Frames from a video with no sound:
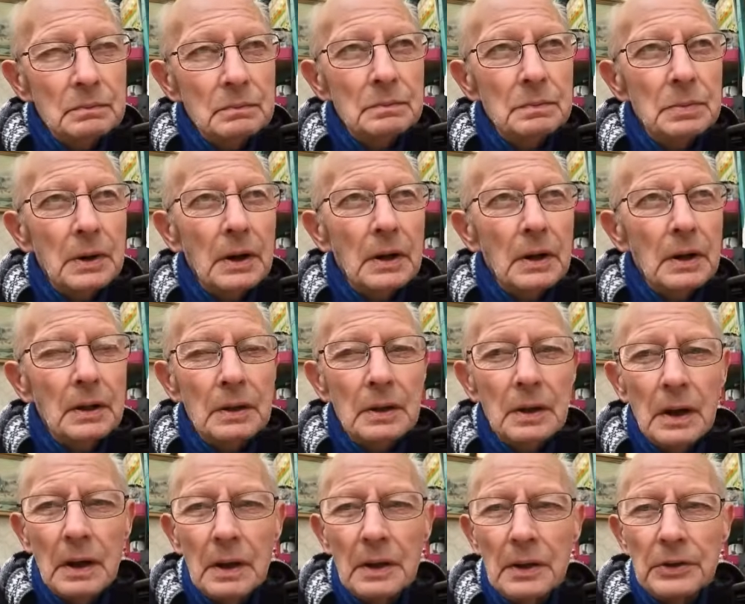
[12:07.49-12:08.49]
But
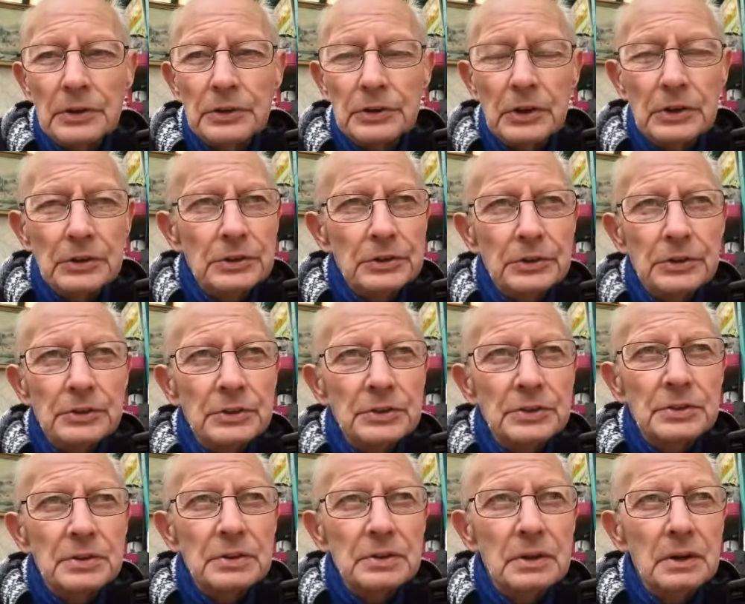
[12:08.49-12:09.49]
at this
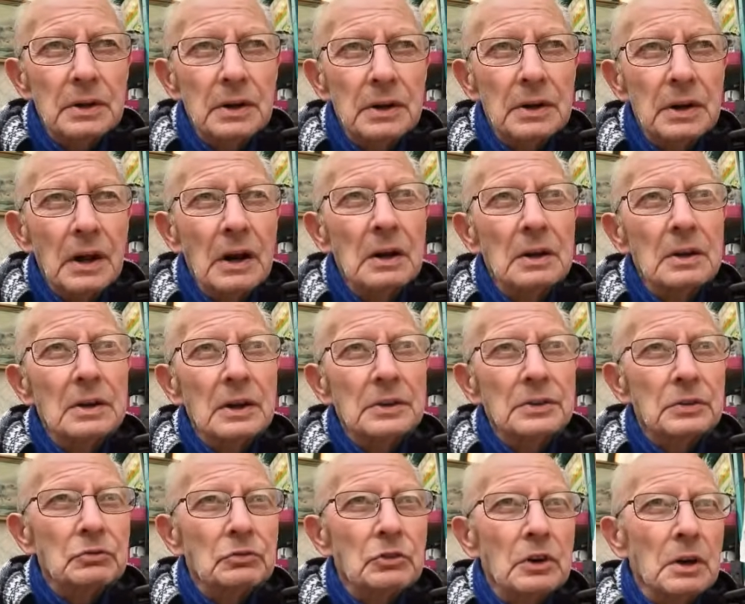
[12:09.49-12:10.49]
distance, it
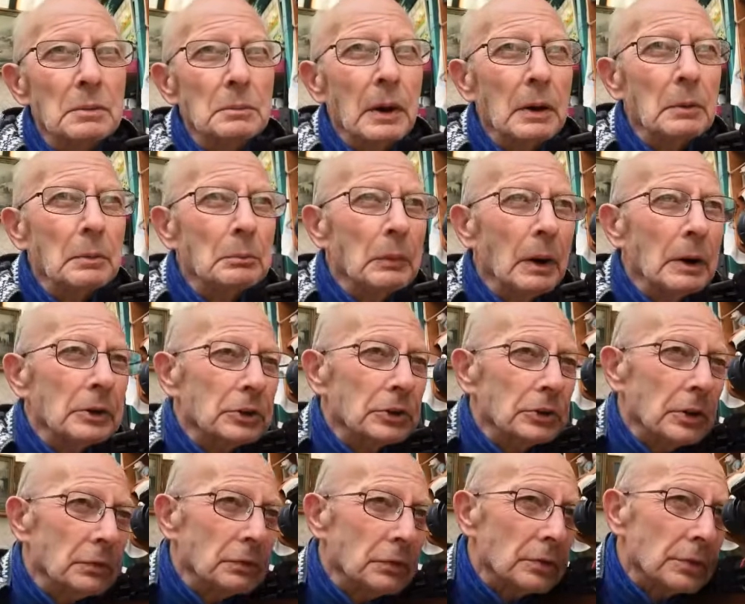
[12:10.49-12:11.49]
doesn't really make much
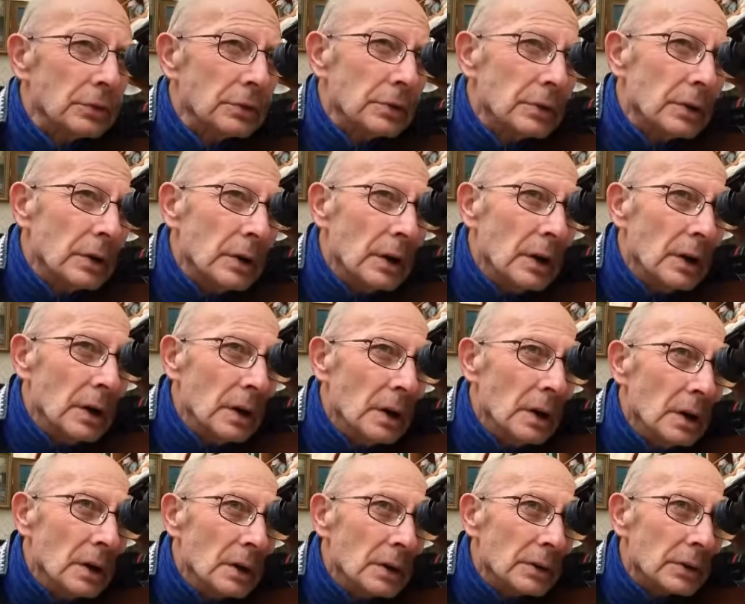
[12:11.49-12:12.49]
difference.
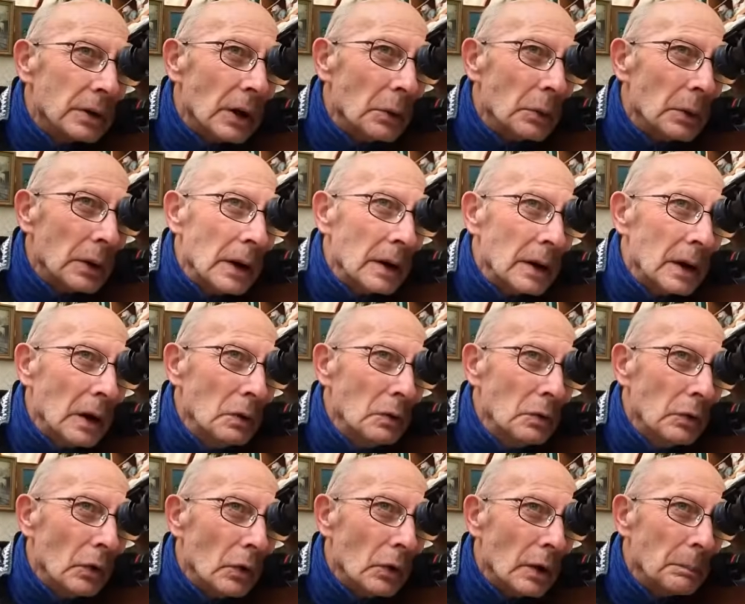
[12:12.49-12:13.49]
So we're going to go
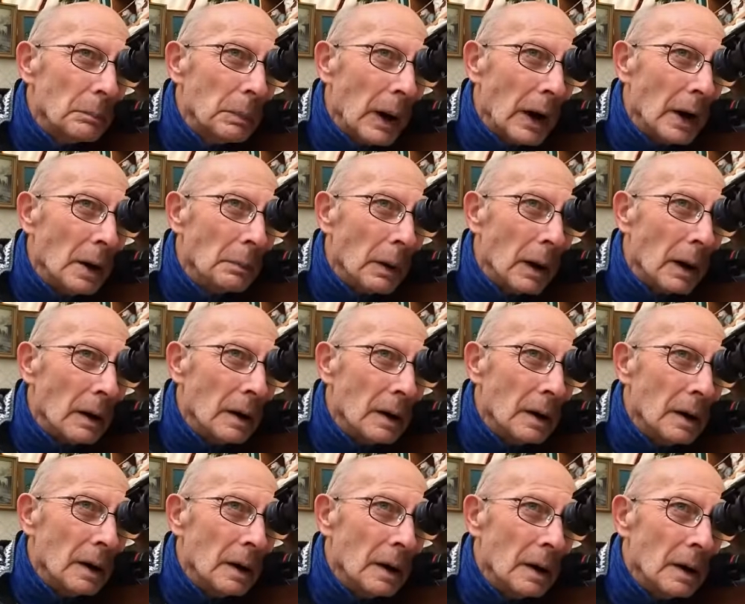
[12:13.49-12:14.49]
for the paper,
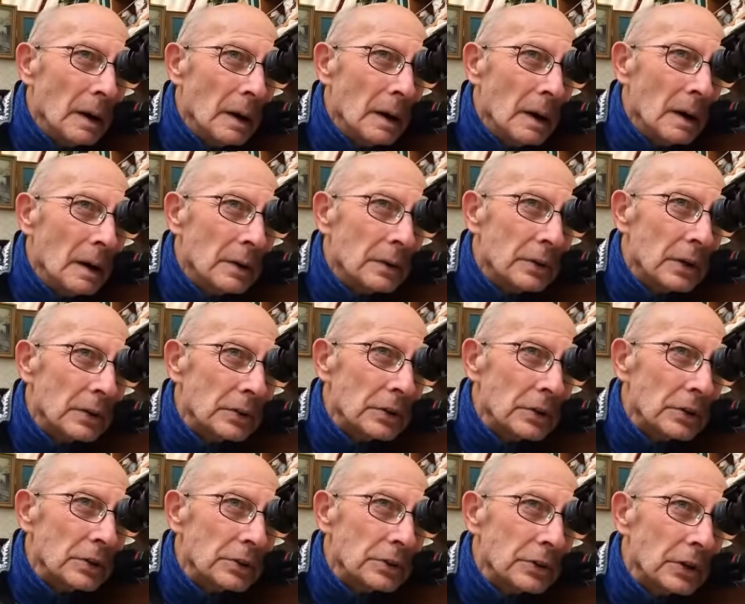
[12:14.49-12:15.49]
just
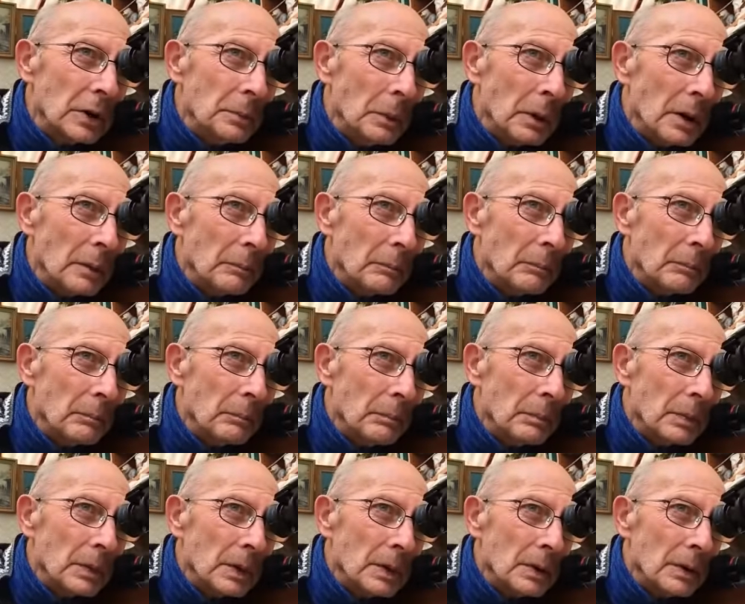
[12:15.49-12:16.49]
to skim it.
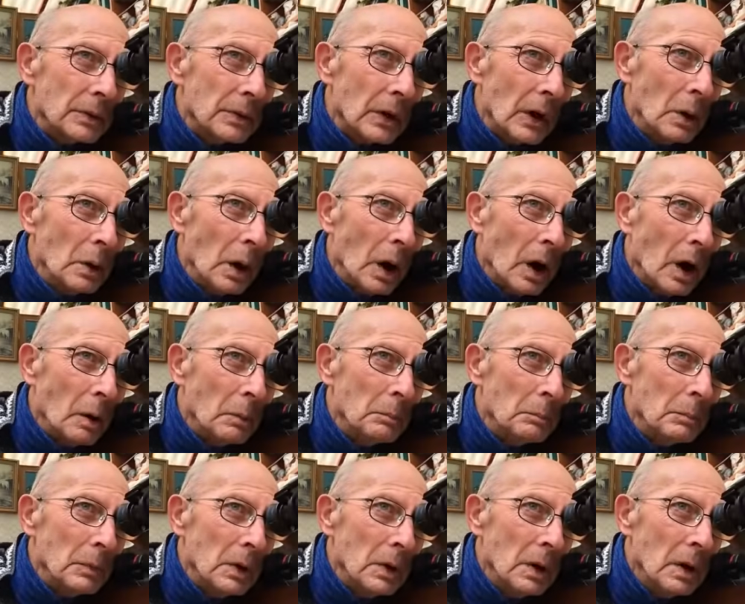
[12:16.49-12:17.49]
So
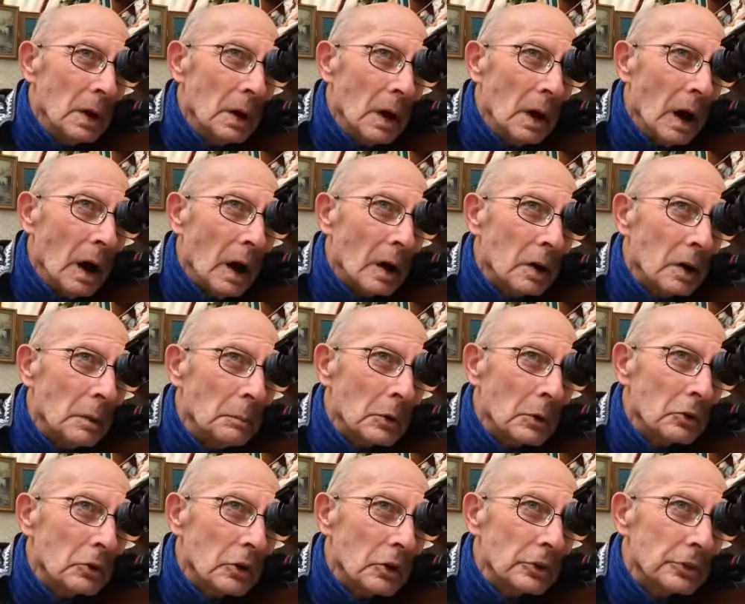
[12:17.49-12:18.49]
I got my
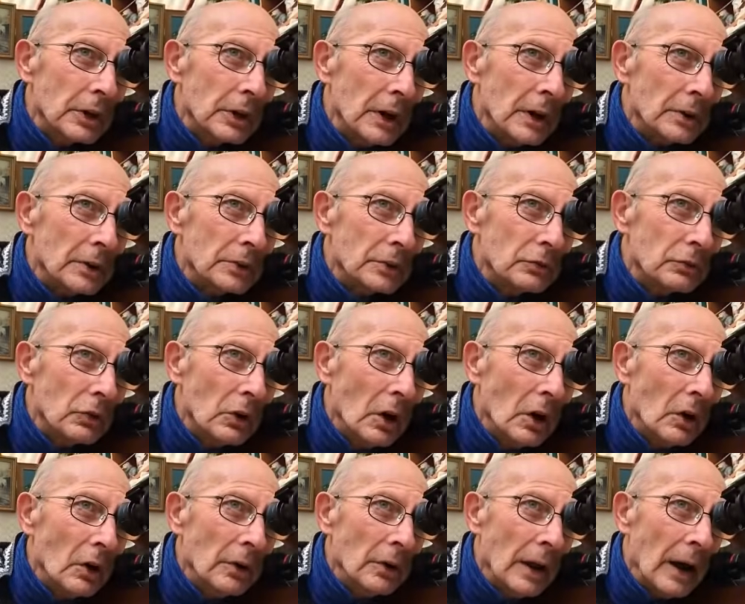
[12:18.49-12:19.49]
crosshairs right
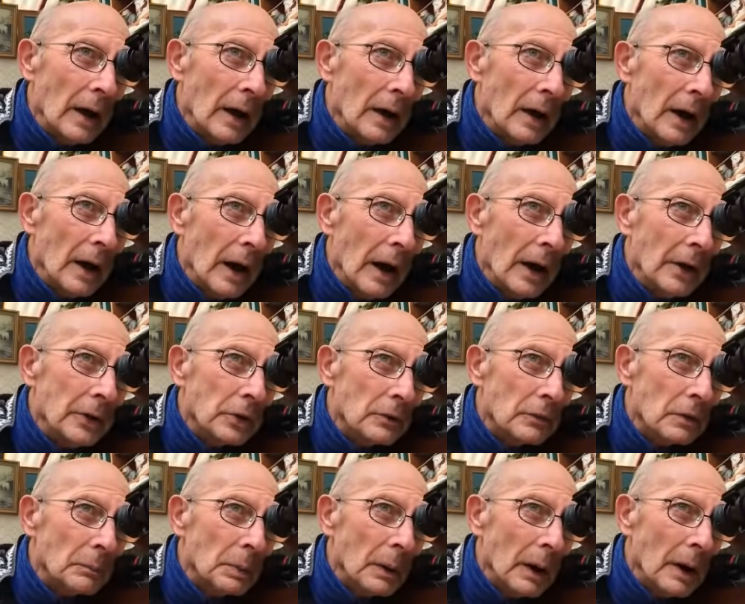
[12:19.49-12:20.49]
on that edge of
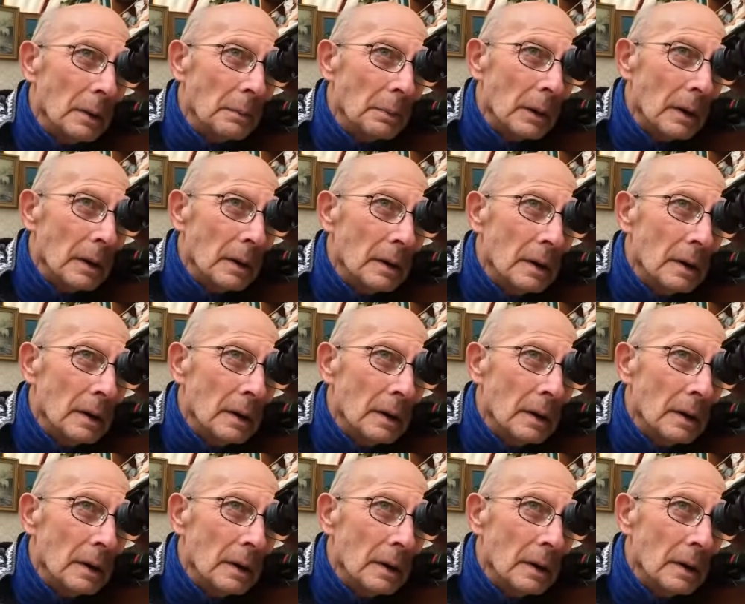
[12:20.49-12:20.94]
the paper.